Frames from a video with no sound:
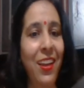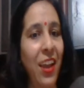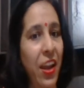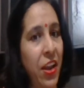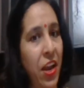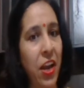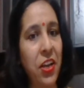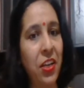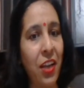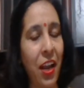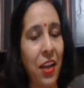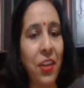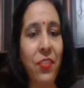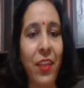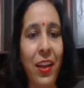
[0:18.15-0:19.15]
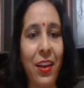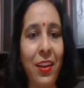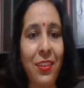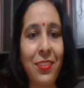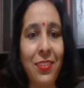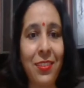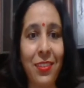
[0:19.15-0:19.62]
AI
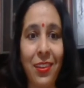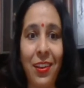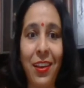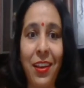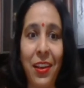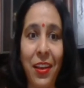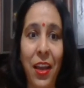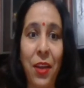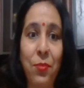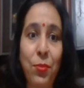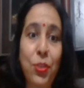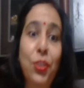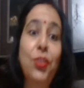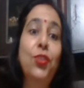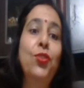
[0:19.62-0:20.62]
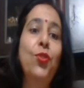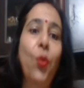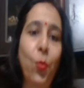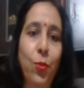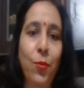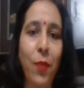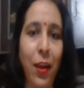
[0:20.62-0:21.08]
Antivirus can be just
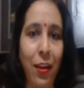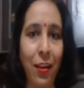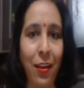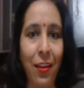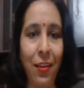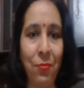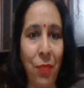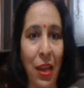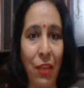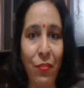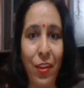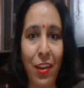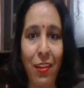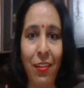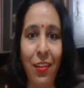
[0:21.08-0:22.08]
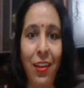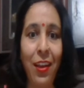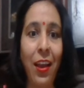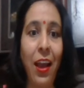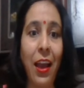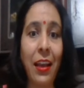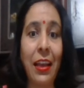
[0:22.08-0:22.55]
stopped by a malware
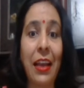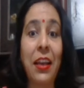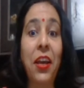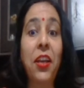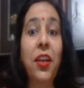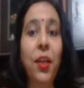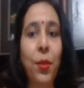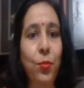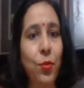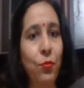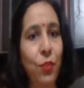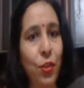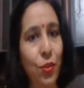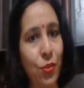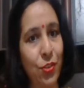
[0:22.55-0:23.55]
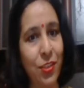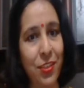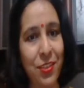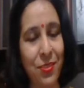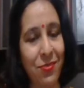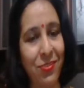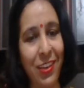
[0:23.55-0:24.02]
and can encrypt Windows
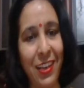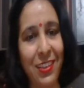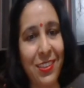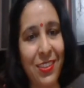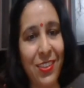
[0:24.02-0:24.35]
System Files.